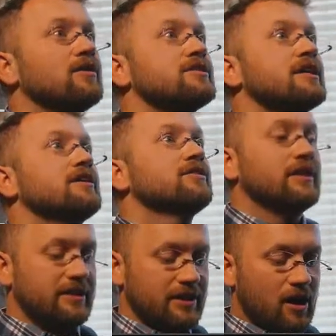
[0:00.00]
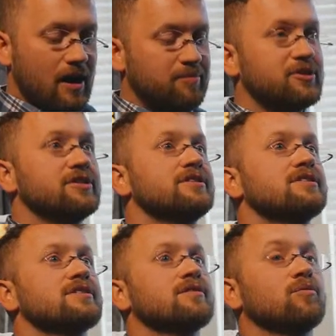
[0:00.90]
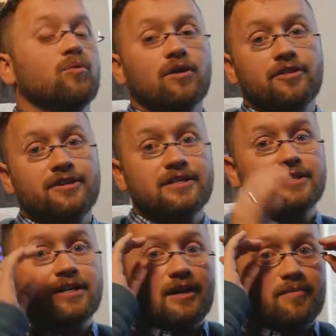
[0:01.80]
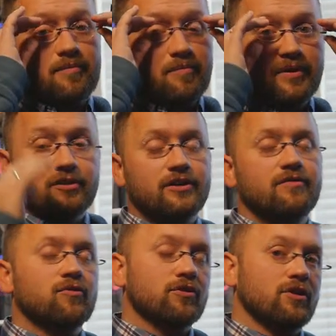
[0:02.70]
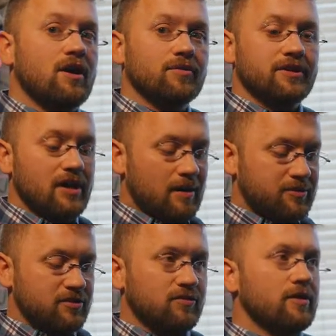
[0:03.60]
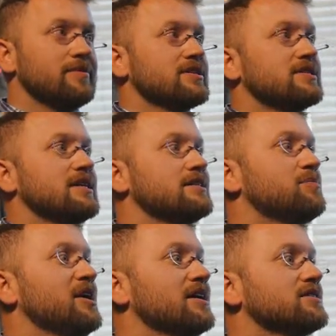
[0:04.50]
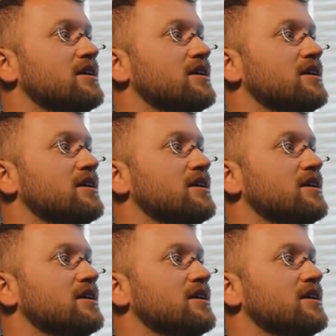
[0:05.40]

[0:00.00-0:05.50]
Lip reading: let's take a look at the options. One of the things that I've been looking for a lot with the options volume, this is SPX